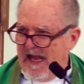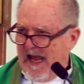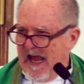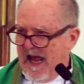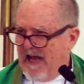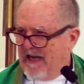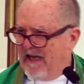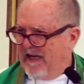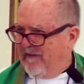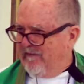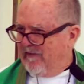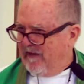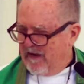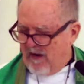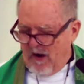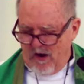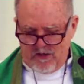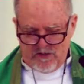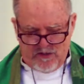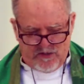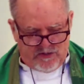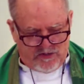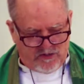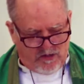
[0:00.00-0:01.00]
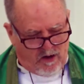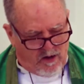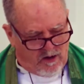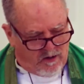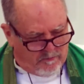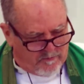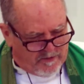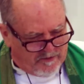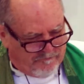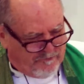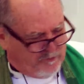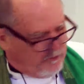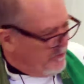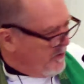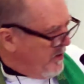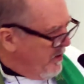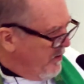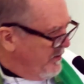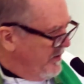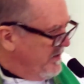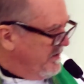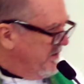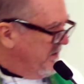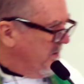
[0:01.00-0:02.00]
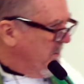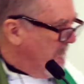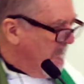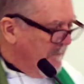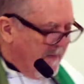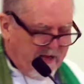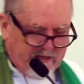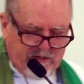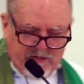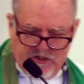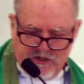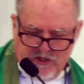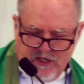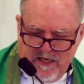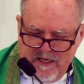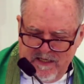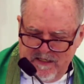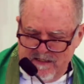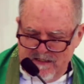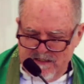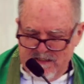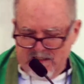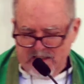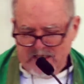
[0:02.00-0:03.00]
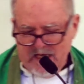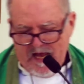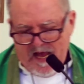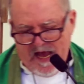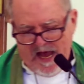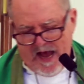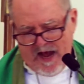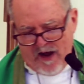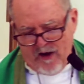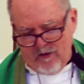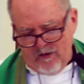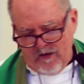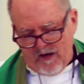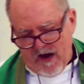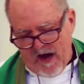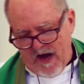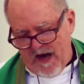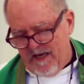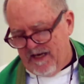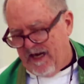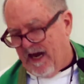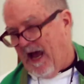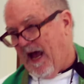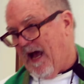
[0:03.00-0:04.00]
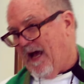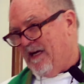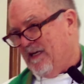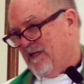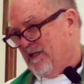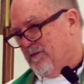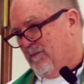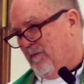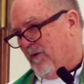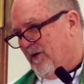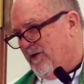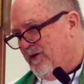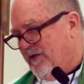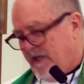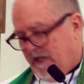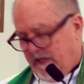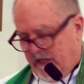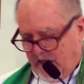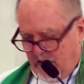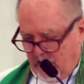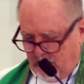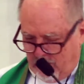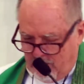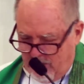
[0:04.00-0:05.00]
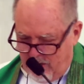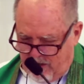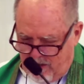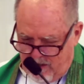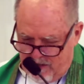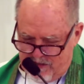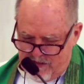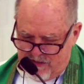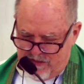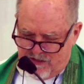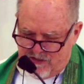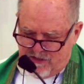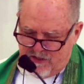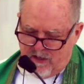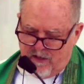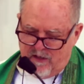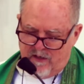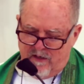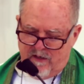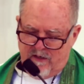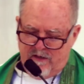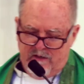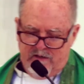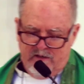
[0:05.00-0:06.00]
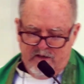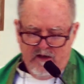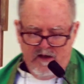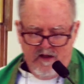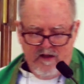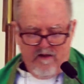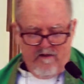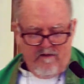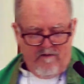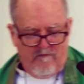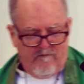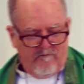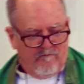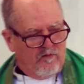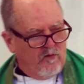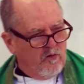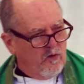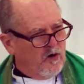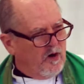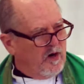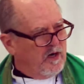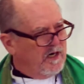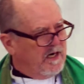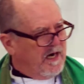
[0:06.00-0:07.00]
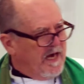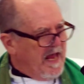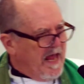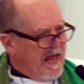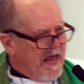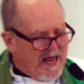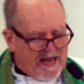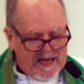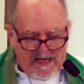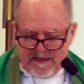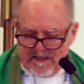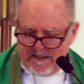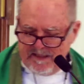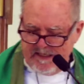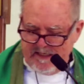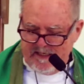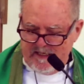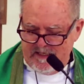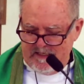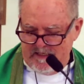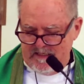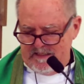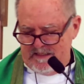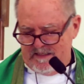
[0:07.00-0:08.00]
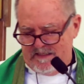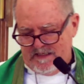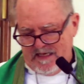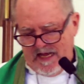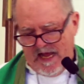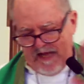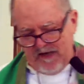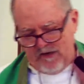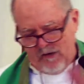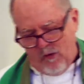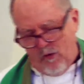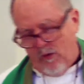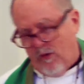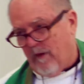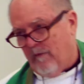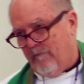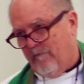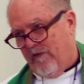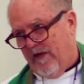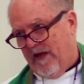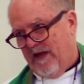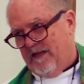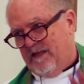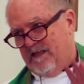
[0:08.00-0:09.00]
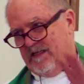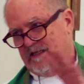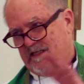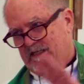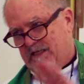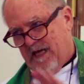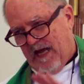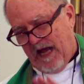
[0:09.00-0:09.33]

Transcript: And even our psalm, if you notice, mentions how God has particular concern for aliens and orphans